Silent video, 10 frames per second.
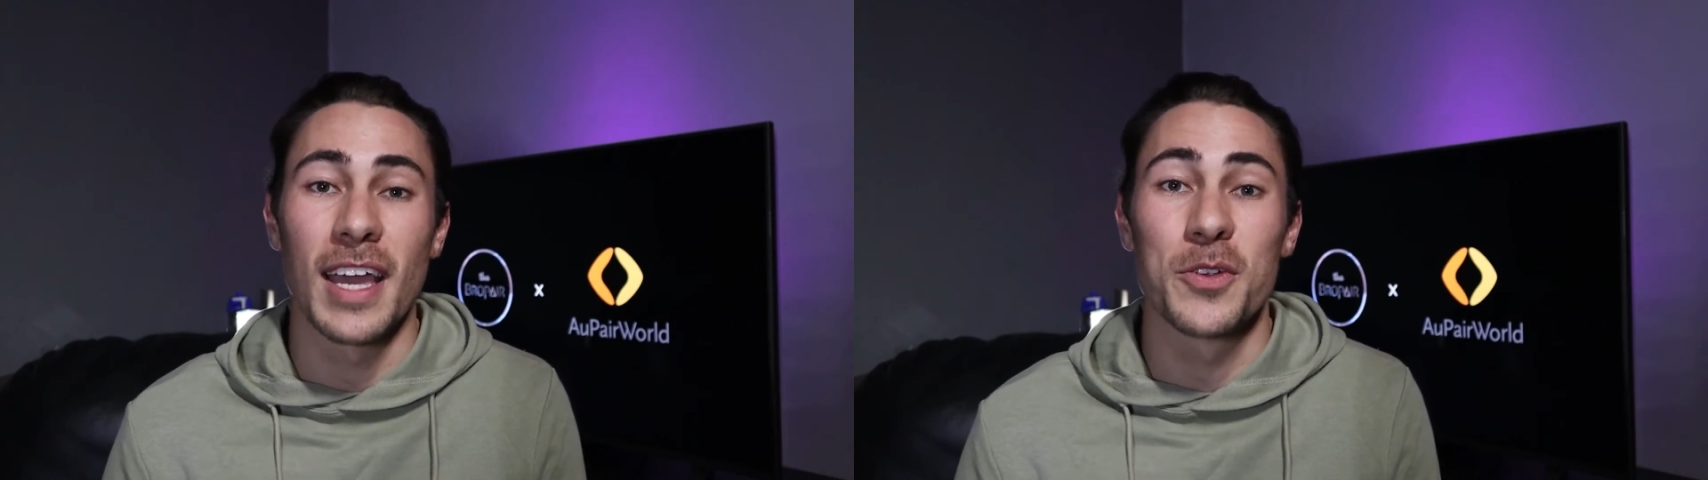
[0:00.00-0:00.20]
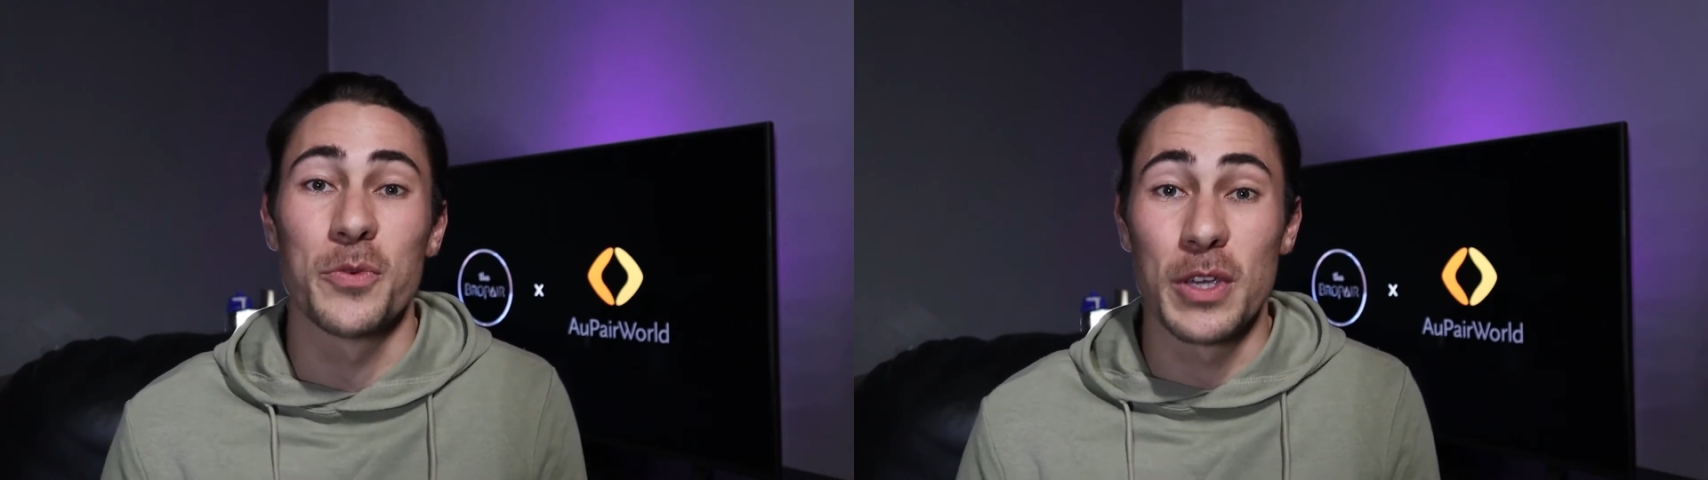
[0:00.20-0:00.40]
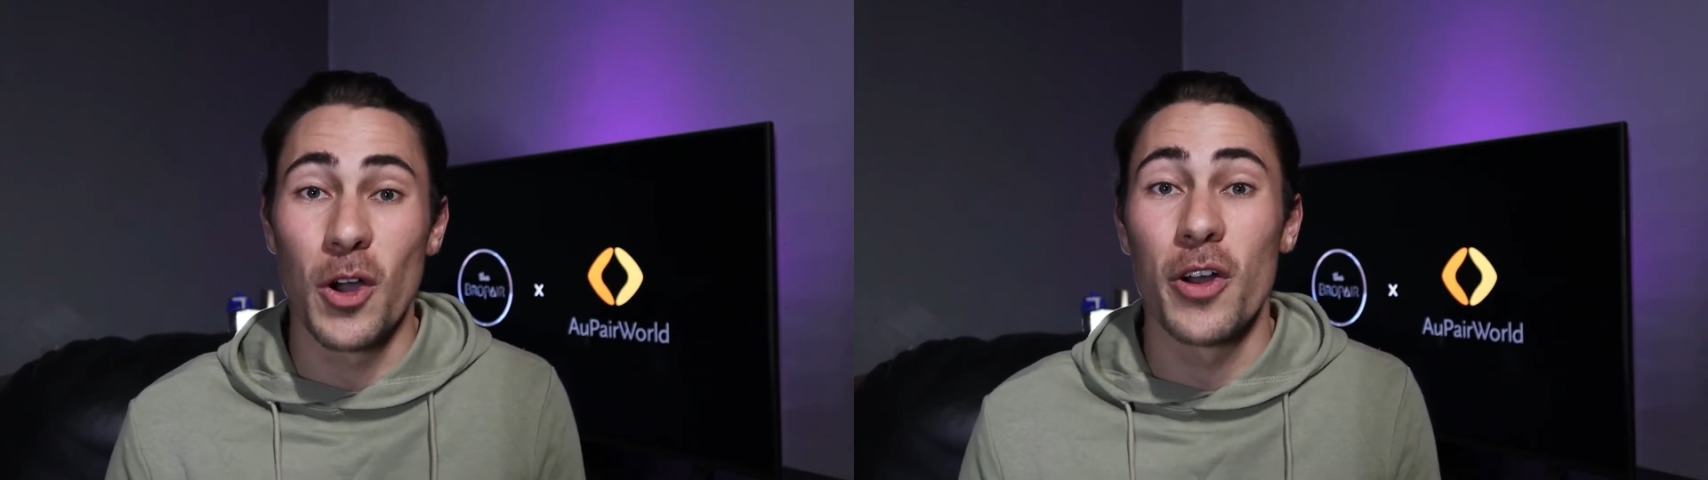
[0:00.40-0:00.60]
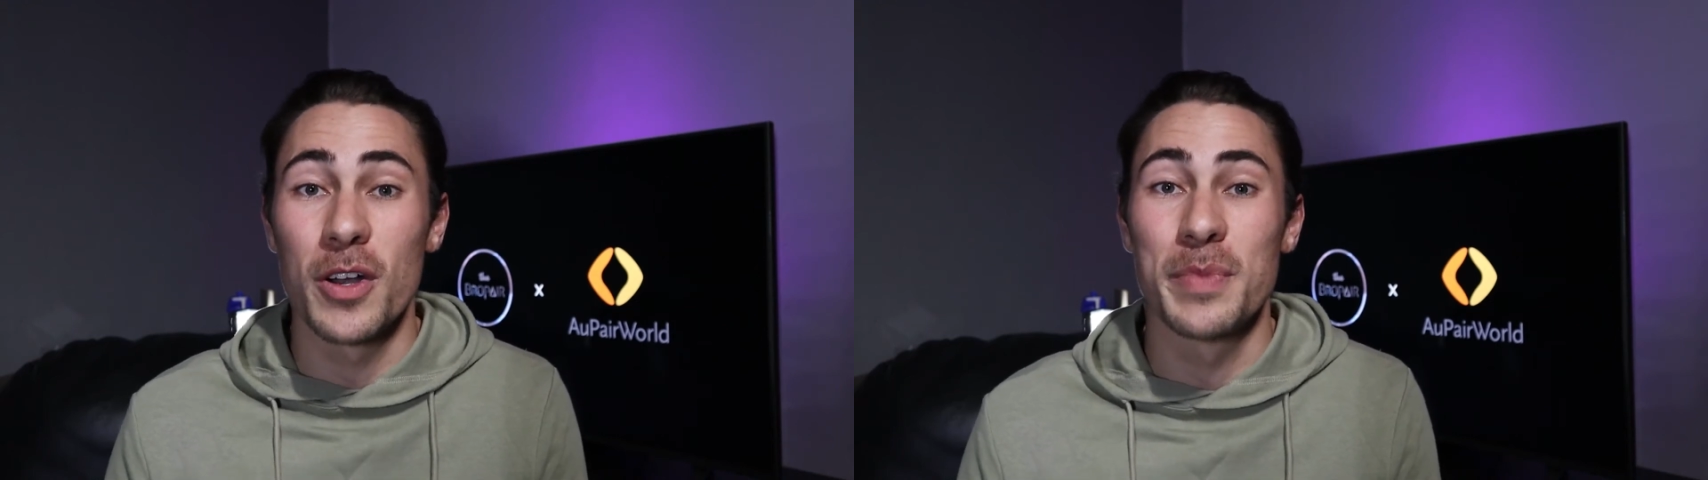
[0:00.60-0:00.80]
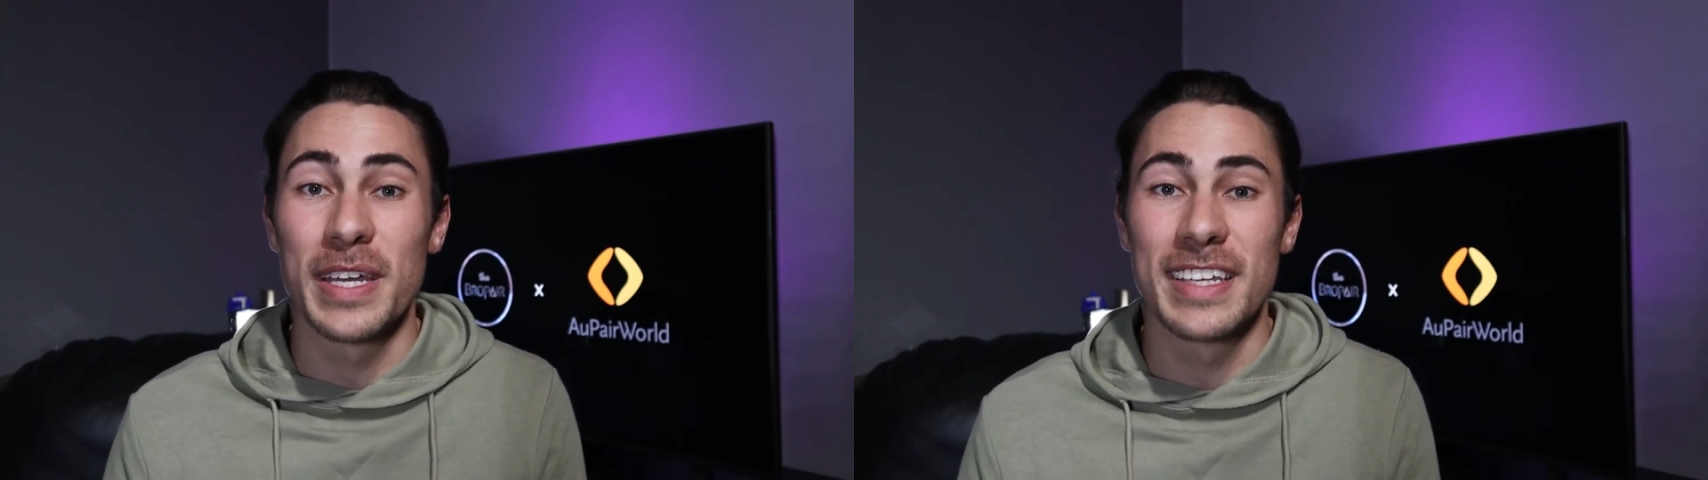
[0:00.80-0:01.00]
that we are
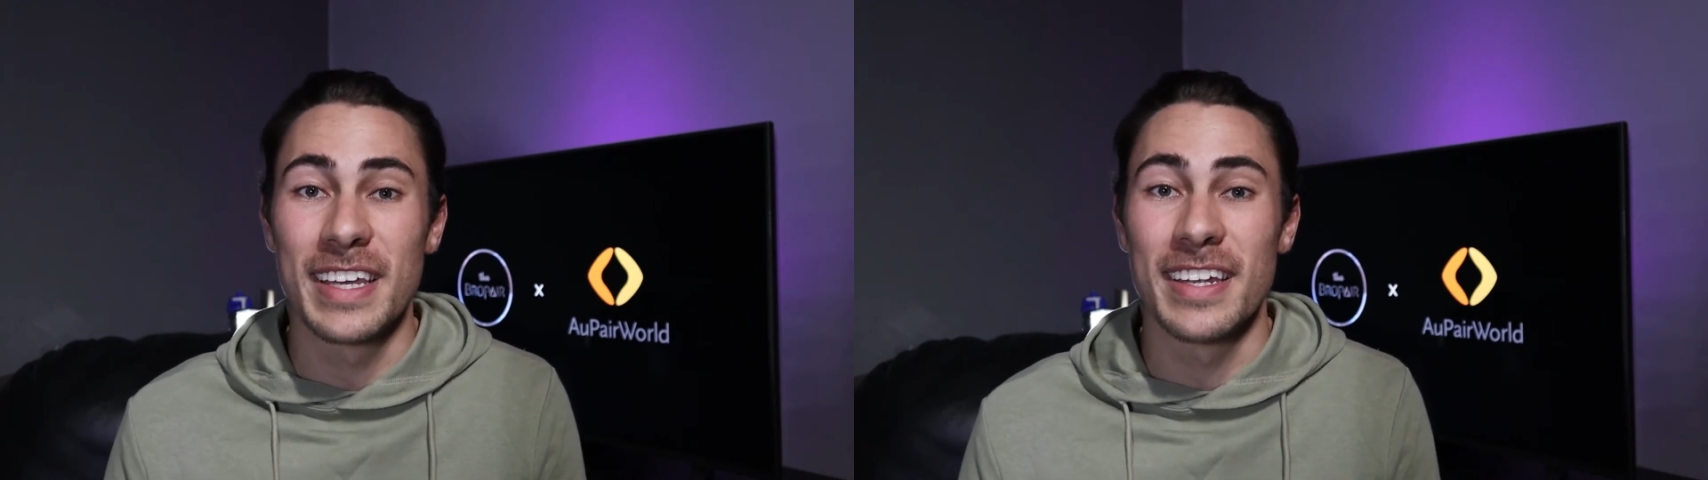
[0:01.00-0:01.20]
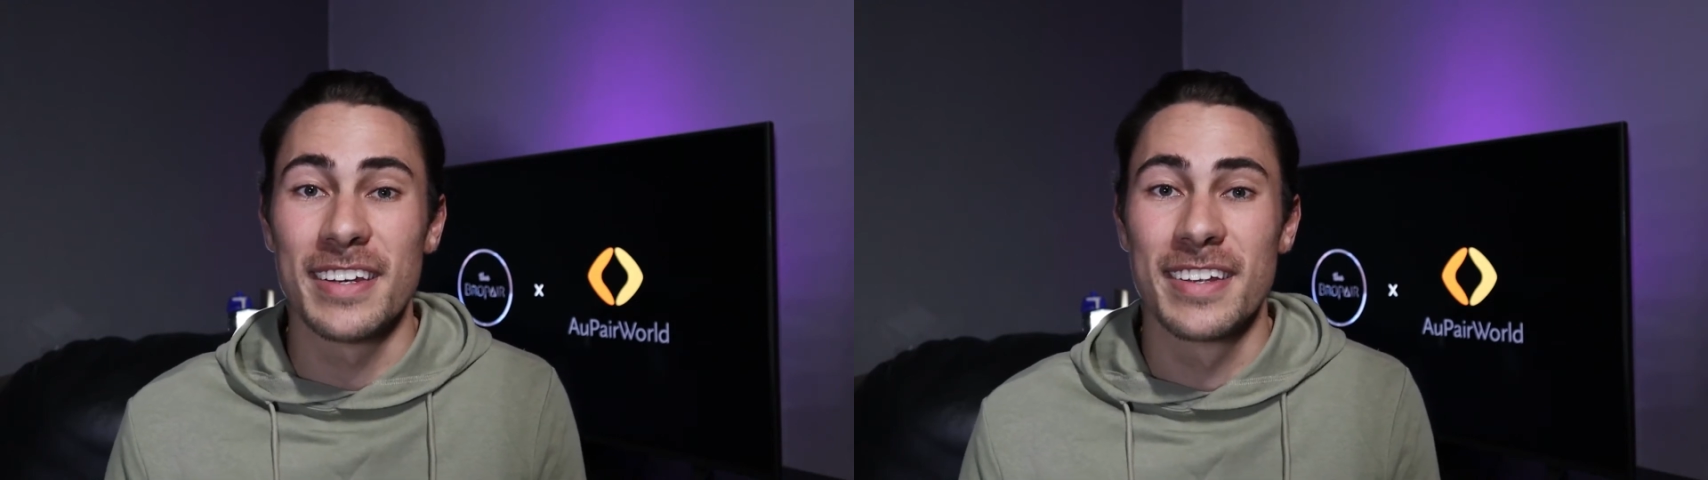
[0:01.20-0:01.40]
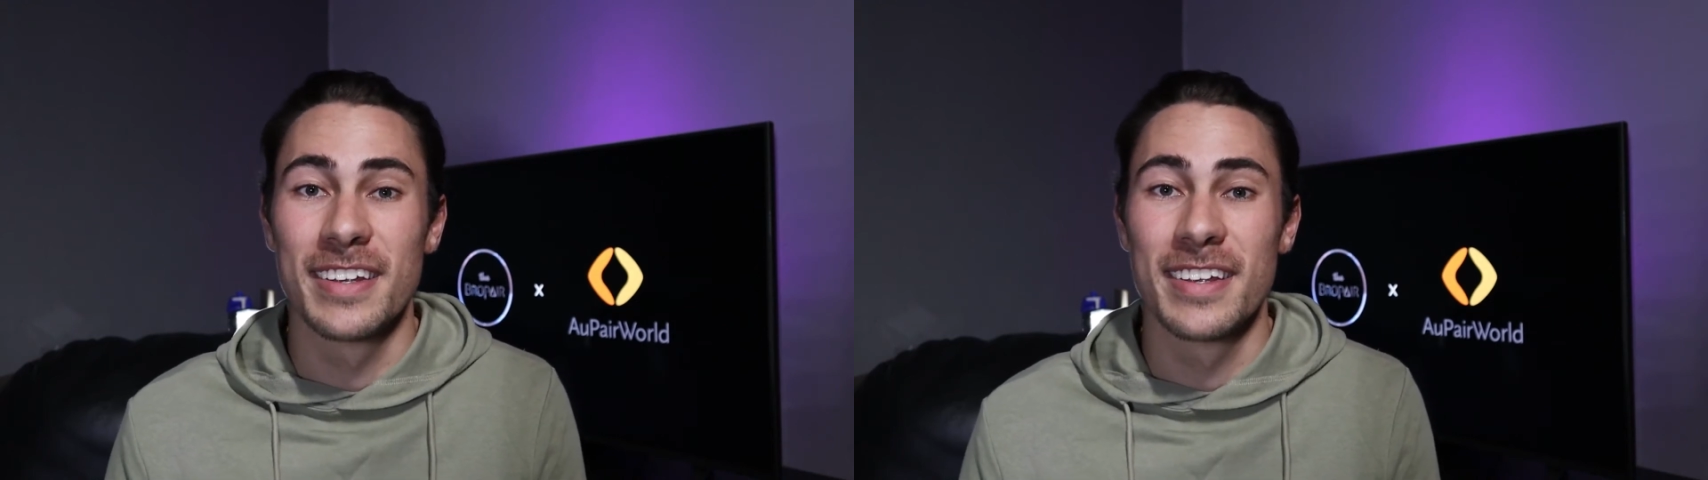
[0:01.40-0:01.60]
a big kid.